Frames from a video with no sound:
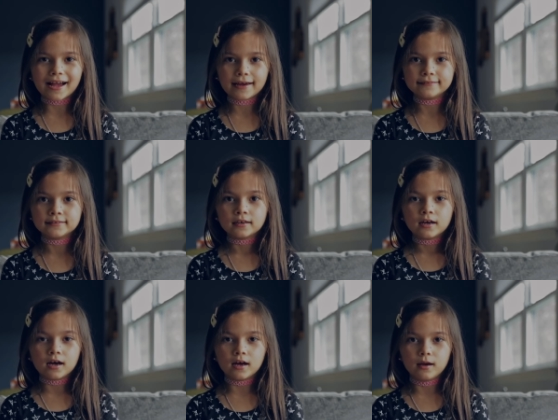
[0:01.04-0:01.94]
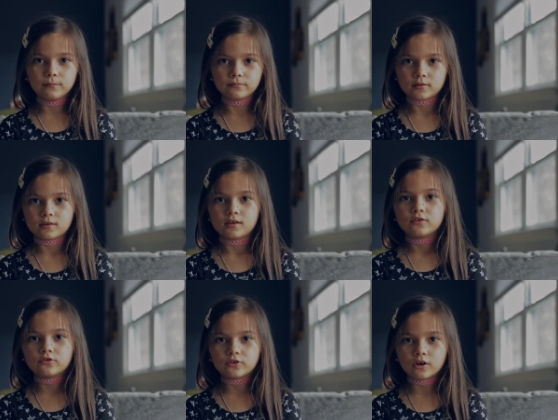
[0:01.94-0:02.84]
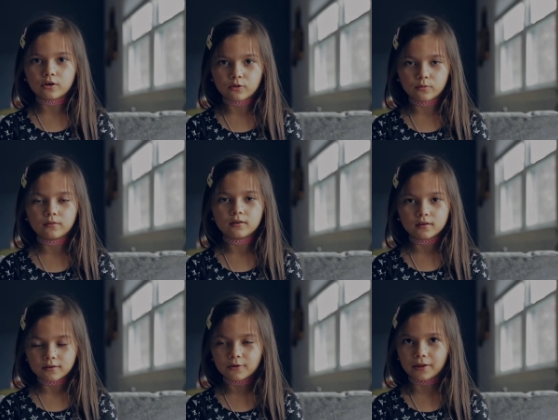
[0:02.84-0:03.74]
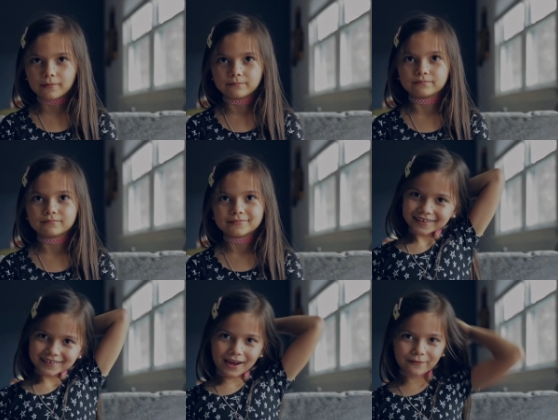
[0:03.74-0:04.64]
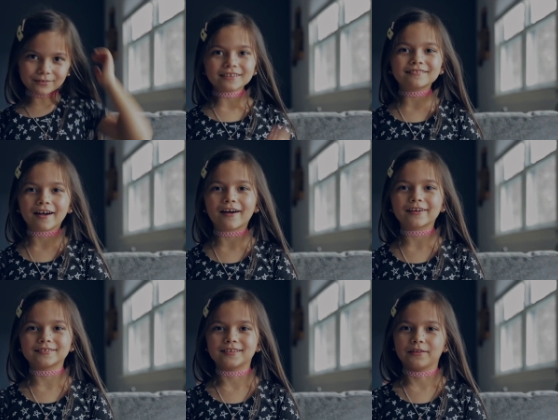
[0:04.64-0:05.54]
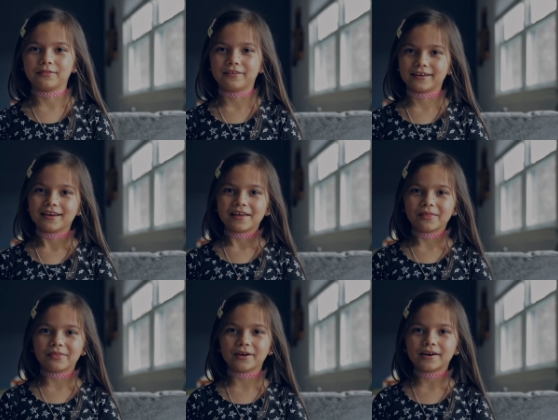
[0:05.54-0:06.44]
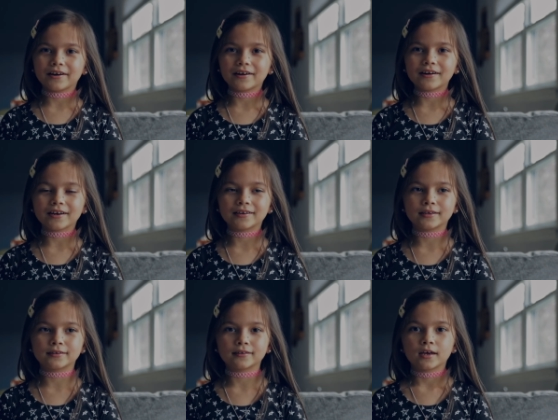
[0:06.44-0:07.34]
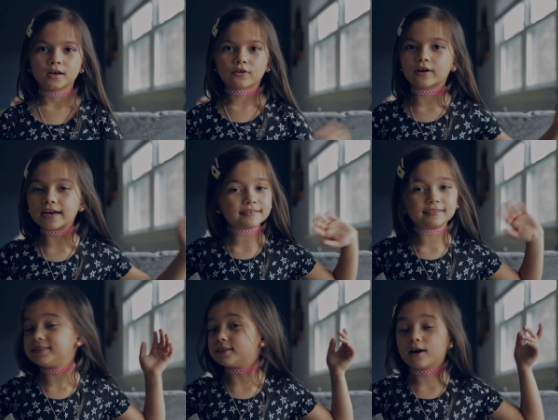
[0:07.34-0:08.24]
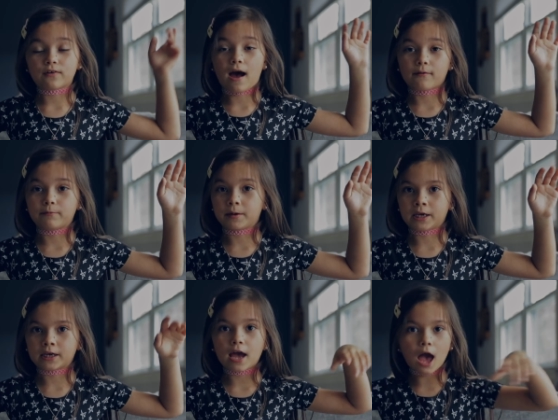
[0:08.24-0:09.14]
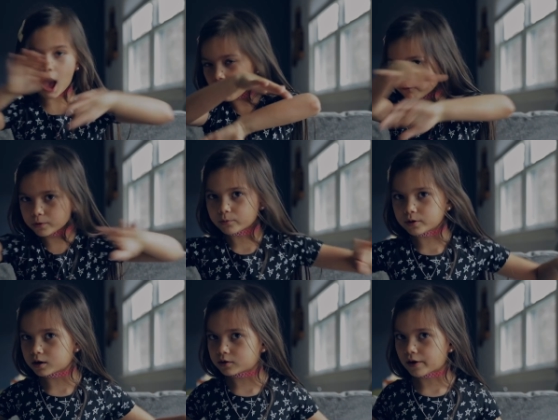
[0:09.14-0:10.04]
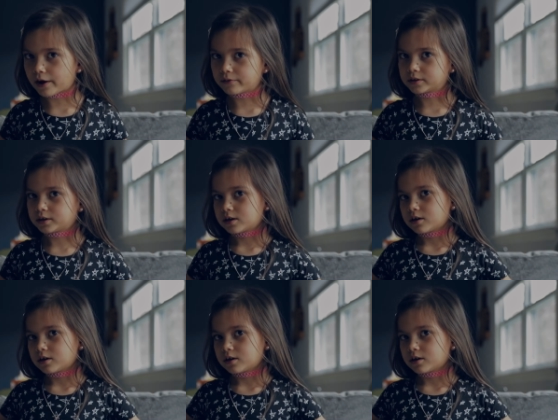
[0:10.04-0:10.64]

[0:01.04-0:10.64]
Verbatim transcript: Hey guys, um, so, hold on. I want to tell you something. There is crazy stuff happening everywhere around